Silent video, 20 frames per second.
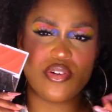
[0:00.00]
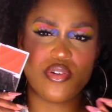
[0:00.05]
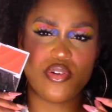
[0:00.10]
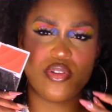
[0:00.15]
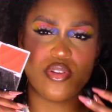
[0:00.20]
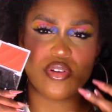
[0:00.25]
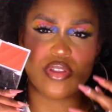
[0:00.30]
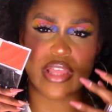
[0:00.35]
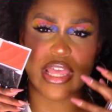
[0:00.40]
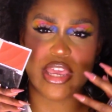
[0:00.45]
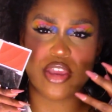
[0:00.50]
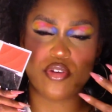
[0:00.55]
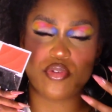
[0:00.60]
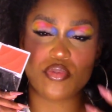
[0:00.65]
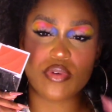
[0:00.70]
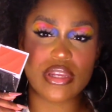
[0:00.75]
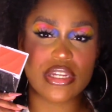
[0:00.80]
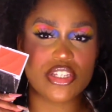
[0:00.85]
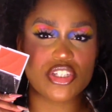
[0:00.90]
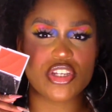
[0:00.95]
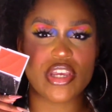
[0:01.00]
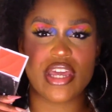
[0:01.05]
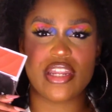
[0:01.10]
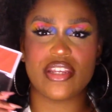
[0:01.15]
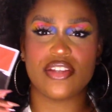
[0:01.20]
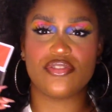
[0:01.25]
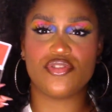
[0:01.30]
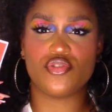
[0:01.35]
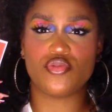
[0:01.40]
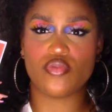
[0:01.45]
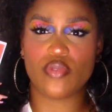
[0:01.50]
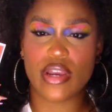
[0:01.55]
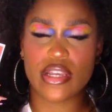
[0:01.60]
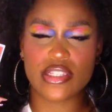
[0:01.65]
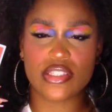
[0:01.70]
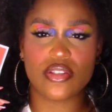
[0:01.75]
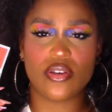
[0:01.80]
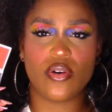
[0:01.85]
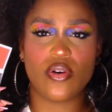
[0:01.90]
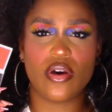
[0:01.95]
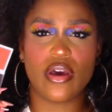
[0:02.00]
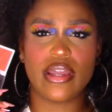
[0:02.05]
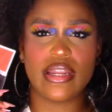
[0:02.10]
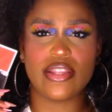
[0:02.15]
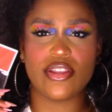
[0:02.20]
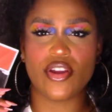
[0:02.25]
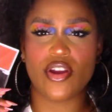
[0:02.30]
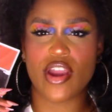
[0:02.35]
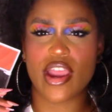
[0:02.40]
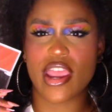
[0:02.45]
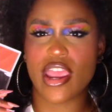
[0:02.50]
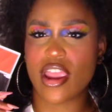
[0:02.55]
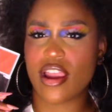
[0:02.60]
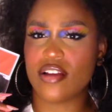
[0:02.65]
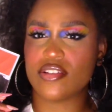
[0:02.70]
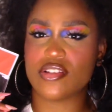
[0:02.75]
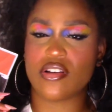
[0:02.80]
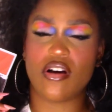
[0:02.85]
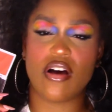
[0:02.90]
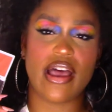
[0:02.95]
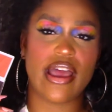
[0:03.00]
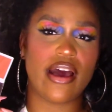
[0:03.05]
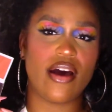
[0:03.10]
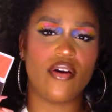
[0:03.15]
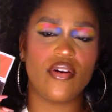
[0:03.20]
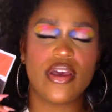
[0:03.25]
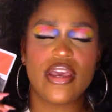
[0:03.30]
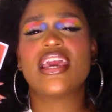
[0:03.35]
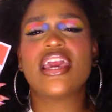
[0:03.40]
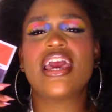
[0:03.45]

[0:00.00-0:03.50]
or like greenish kind of dress on and your hair is all out.